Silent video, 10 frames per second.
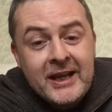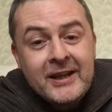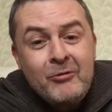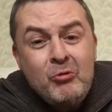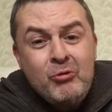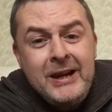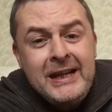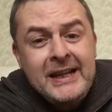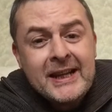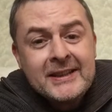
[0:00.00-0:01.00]
and I
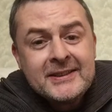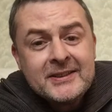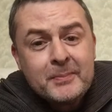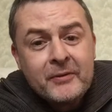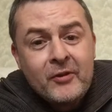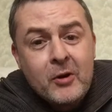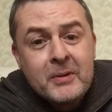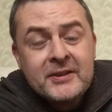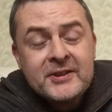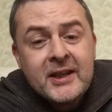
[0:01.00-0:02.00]
really liked his
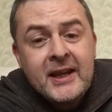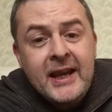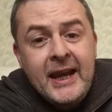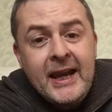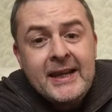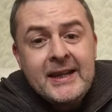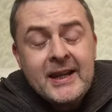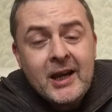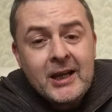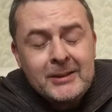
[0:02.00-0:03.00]
performance in